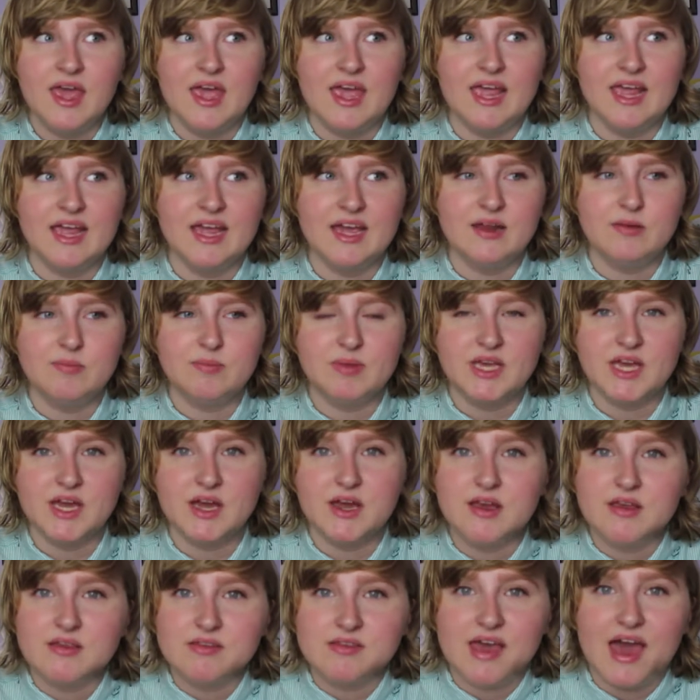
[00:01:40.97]
And
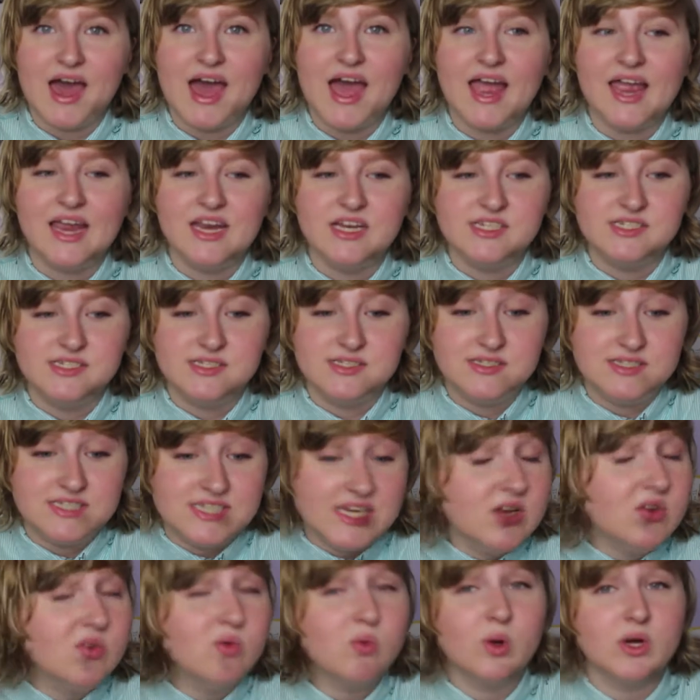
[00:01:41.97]
because I
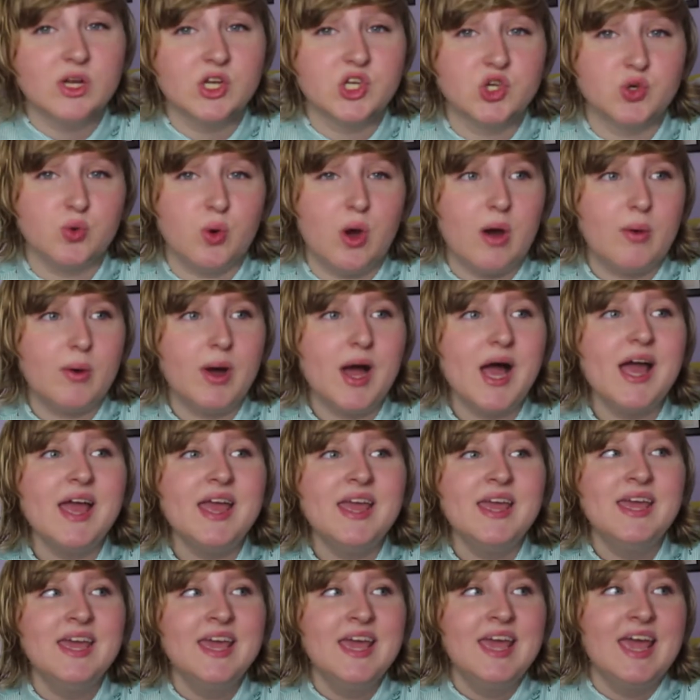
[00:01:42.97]
didn't want a Chihuahua
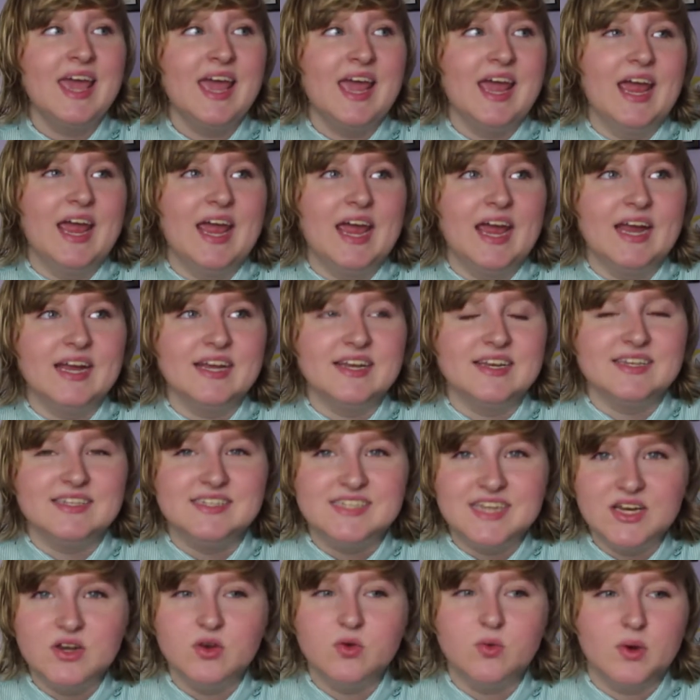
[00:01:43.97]
and
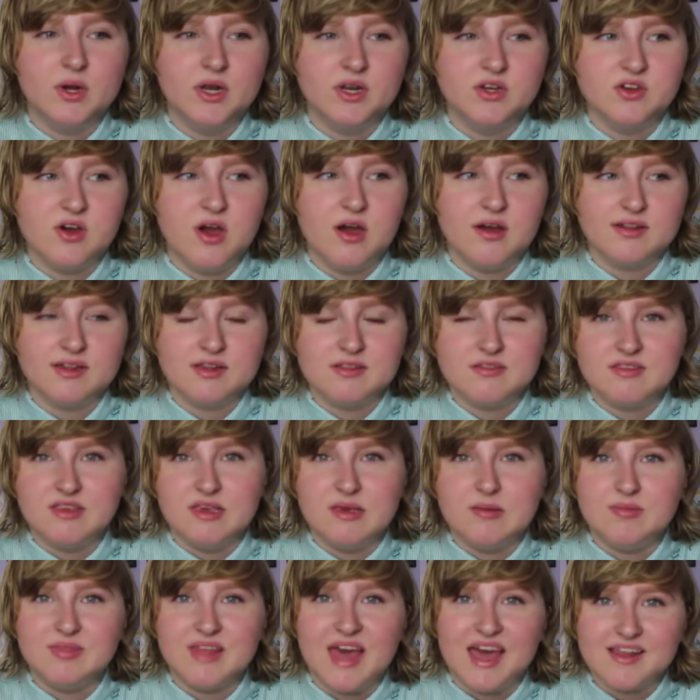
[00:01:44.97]
didn't want a dog that
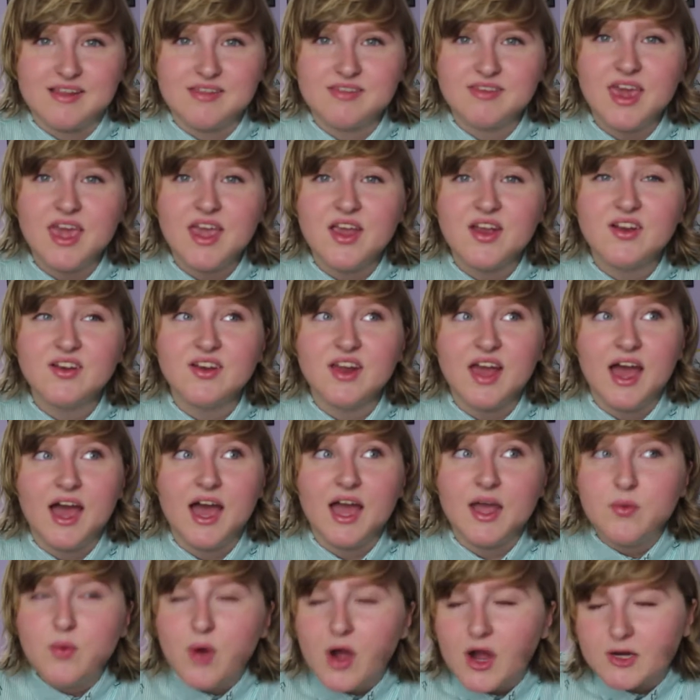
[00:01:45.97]
seemed that scared,
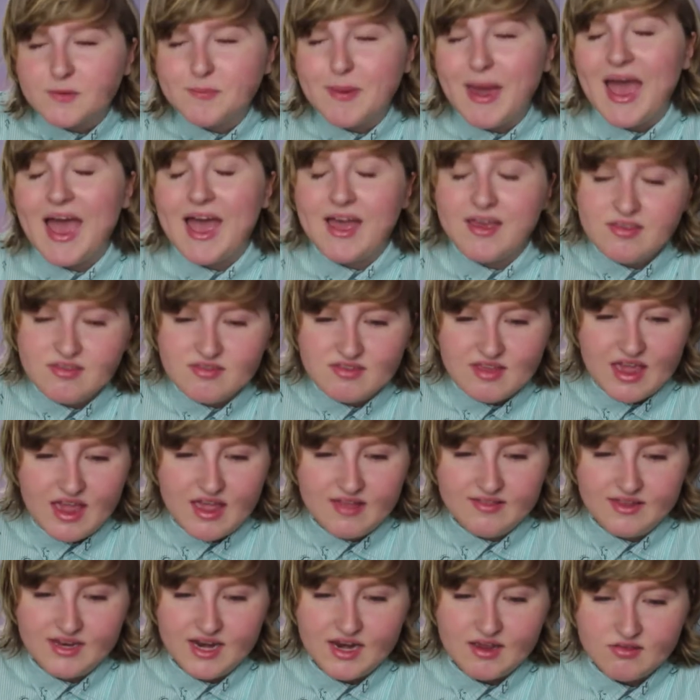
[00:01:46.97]
I walked past
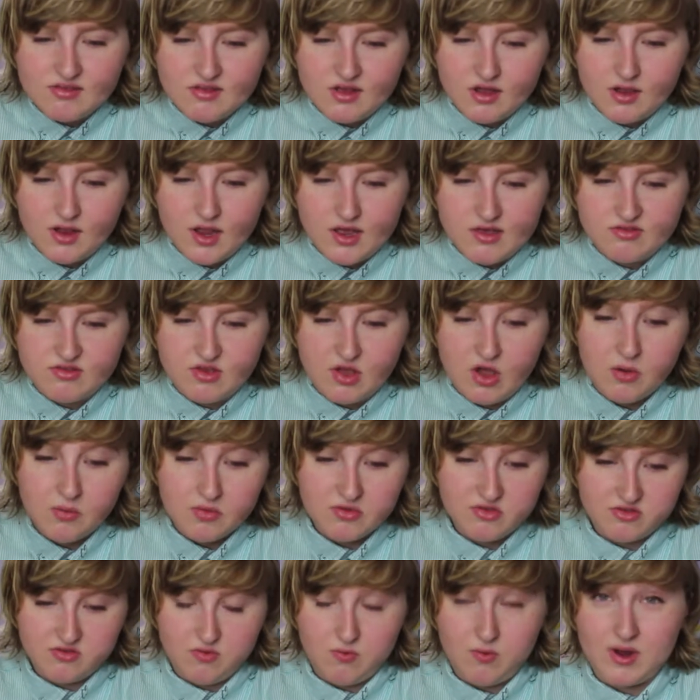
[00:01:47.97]
and the next dog I saw
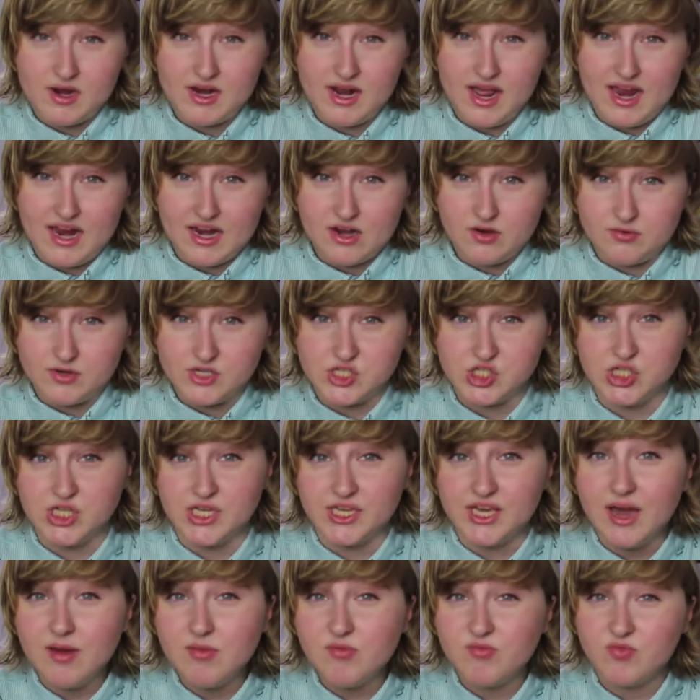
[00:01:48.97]
was the one I had
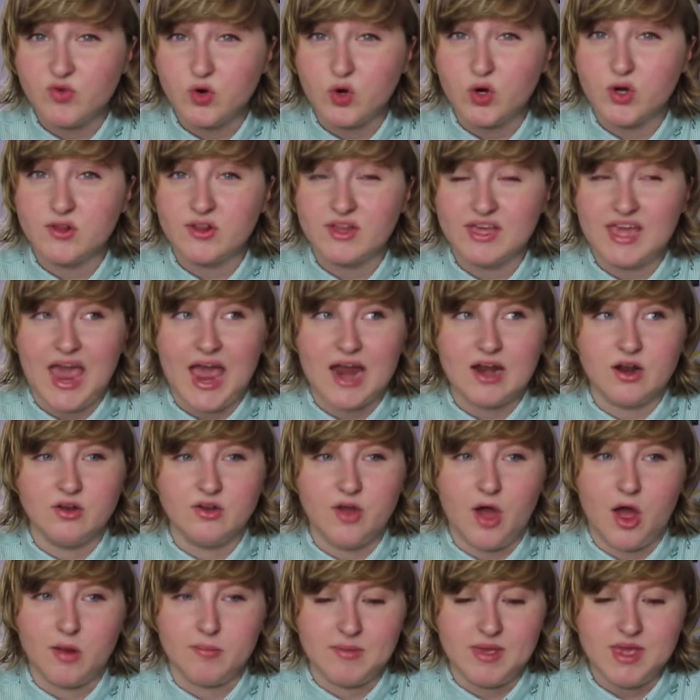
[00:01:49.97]
originally come for, the cattle
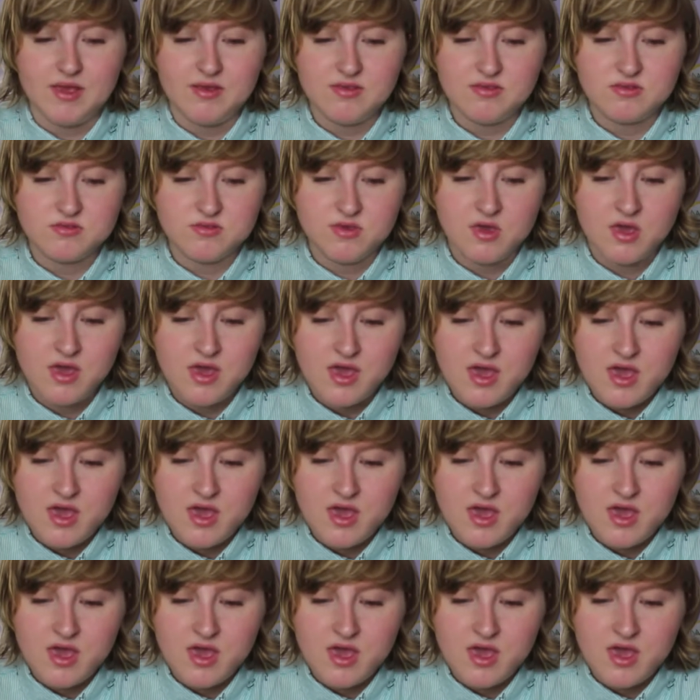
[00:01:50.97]
dog mix.